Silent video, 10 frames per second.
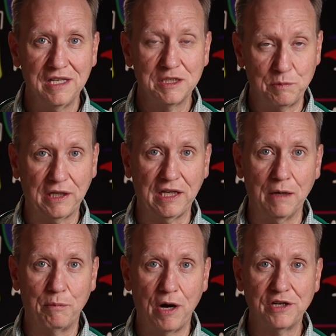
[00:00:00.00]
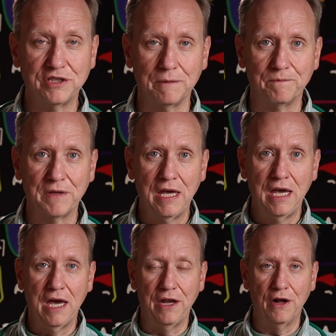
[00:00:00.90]
It's picking up oxygen.
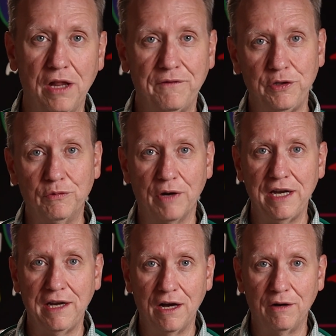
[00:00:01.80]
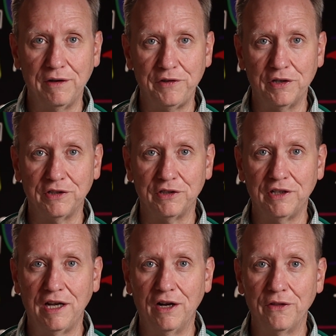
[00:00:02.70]
And all of you right now, if you're in
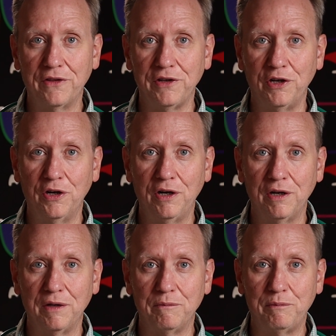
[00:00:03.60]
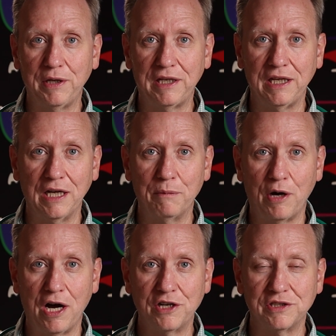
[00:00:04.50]
good health, you're picking
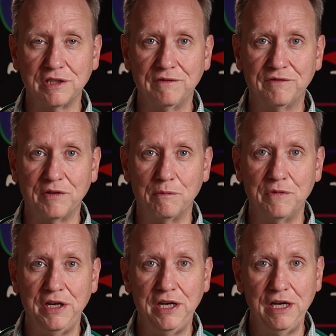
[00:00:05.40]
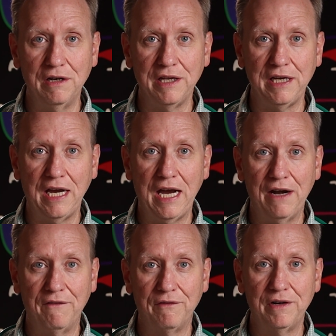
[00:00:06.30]
up oxygen from nearly
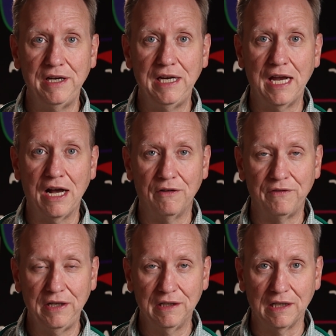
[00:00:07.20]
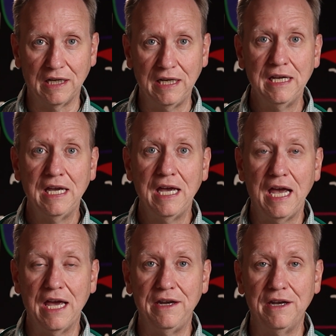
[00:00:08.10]
every alveoli.
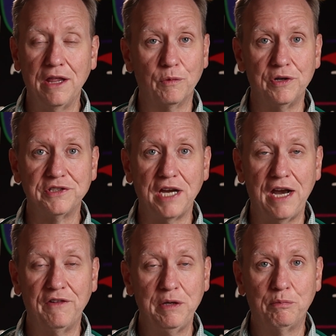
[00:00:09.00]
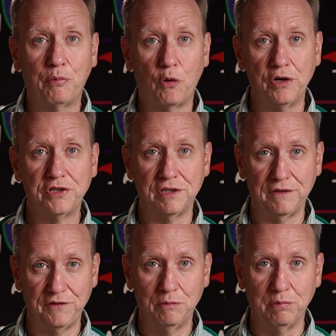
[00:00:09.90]
And in other words, every portion
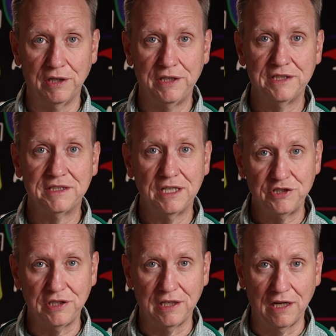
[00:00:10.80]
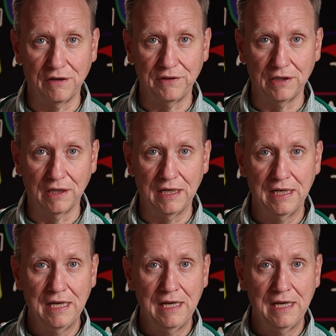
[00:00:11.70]
of your blood is touching an alveoli.